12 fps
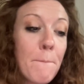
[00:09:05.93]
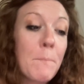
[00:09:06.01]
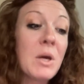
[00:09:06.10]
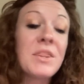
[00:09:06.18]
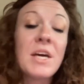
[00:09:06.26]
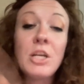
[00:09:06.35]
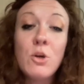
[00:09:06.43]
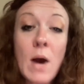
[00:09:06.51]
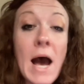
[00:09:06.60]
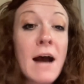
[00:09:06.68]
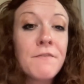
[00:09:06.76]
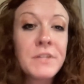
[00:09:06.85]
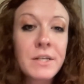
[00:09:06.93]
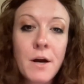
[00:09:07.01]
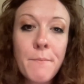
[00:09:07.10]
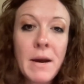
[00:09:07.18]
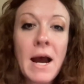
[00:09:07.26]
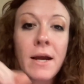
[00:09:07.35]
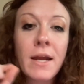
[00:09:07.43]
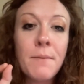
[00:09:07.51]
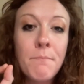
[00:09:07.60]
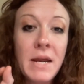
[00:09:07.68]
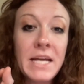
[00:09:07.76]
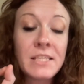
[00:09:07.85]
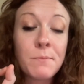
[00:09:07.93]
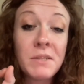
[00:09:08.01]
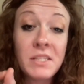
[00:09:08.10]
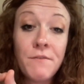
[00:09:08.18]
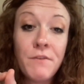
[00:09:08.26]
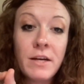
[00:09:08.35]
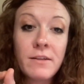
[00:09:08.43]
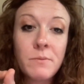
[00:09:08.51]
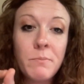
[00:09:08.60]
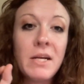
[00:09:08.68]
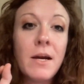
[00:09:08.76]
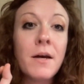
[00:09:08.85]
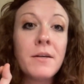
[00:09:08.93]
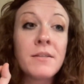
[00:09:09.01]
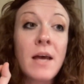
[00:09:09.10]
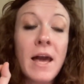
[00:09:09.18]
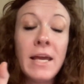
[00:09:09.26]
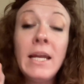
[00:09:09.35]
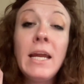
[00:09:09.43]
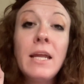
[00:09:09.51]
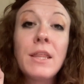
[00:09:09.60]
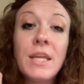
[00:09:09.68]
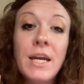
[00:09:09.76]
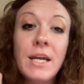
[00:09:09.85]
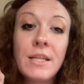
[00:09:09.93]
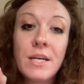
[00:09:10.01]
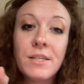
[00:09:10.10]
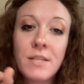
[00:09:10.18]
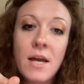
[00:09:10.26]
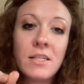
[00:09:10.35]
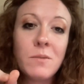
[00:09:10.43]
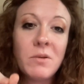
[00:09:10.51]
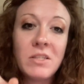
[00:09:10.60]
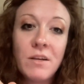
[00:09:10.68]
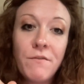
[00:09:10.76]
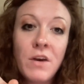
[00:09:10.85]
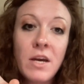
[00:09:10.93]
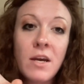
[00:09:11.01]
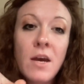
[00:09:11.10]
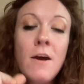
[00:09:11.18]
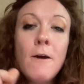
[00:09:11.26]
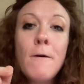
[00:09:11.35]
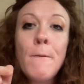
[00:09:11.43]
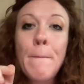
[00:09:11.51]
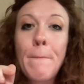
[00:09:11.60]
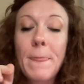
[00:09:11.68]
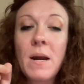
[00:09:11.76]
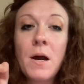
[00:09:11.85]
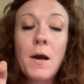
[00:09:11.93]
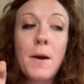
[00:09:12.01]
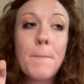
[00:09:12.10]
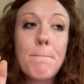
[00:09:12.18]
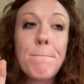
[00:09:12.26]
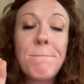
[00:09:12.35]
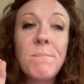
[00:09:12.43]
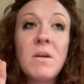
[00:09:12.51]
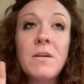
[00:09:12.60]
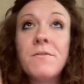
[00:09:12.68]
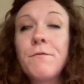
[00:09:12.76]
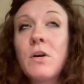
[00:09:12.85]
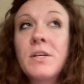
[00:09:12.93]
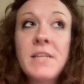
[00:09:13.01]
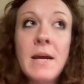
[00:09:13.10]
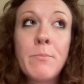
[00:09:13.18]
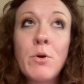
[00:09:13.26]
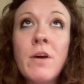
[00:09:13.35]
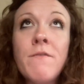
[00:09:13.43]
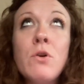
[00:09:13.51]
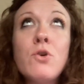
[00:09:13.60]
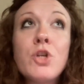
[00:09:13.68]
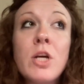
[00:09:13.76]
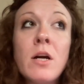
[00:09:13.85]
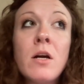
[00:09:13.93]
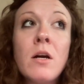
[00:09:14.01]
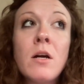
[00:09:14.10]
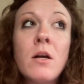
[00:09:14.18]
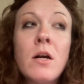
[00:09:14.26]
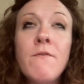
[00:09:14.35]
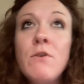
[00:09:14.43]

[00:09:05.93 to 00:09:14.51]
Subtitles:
But then you have to come back and make specifics, because anything that is not a specific, for example, if you share